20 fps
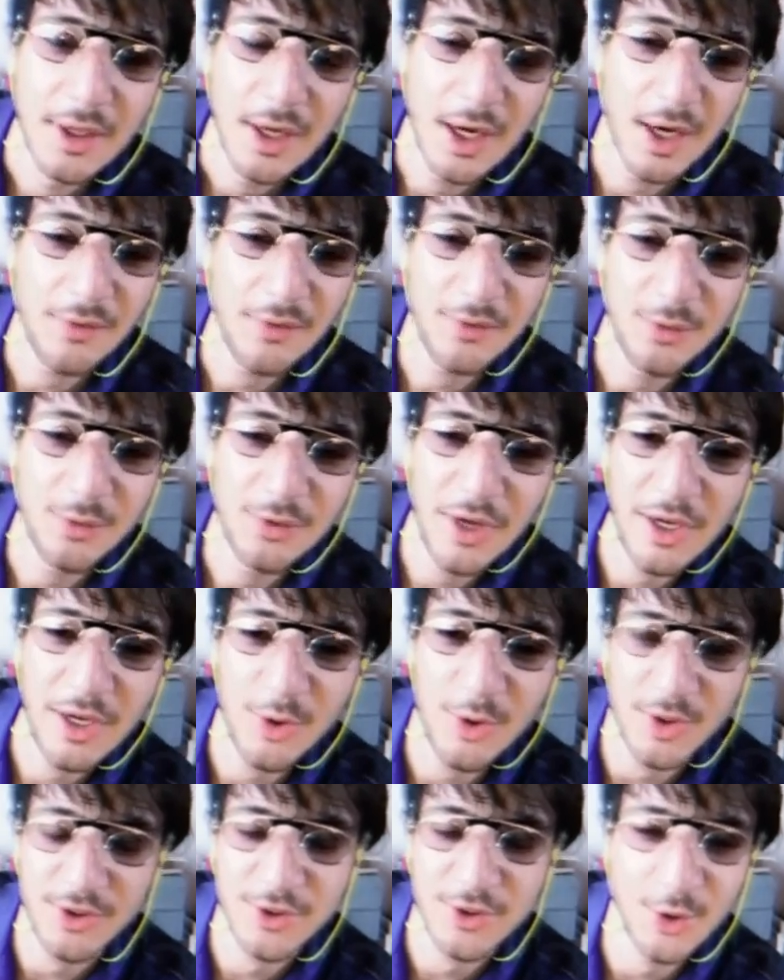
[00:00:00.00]
I have to tell
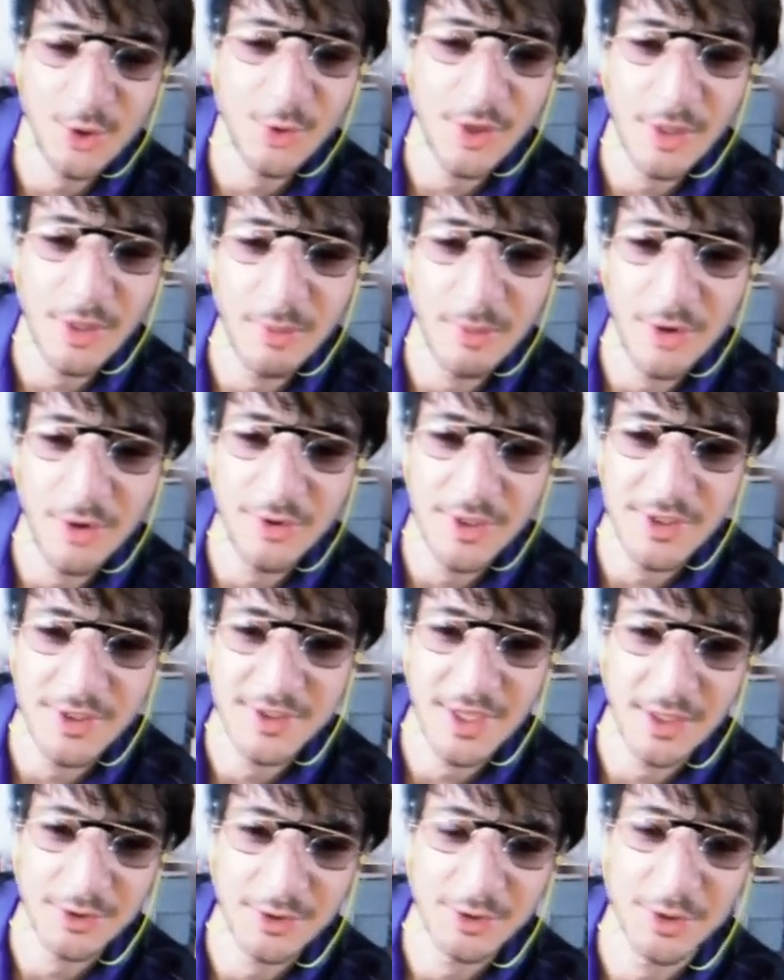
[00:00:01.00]
you a story about
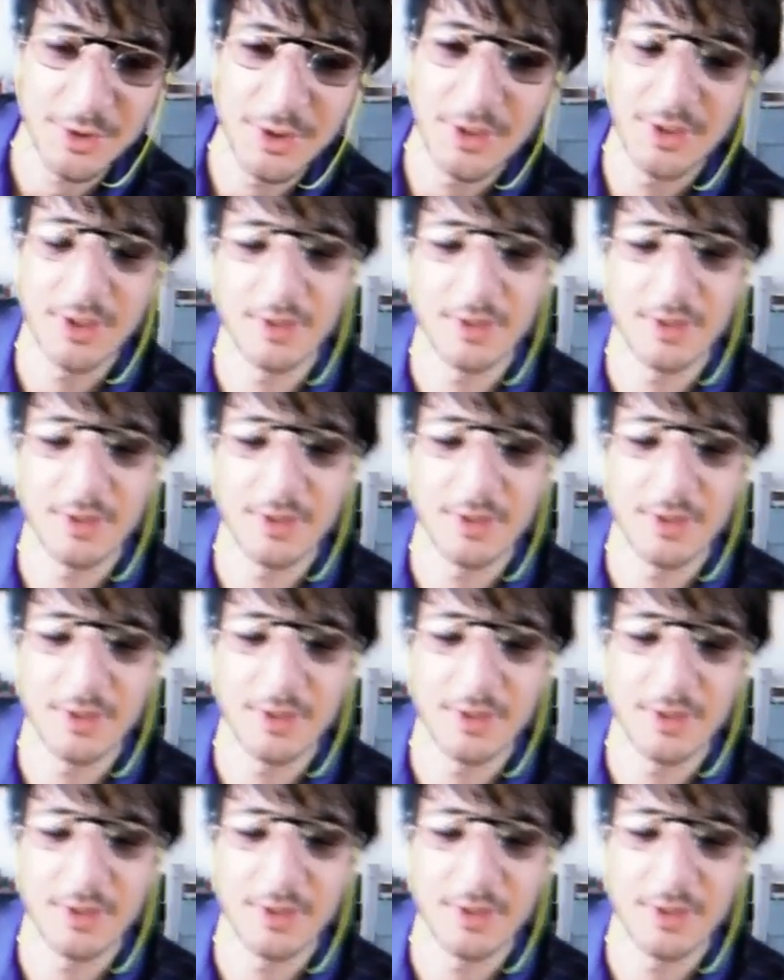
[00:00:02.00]
this actually.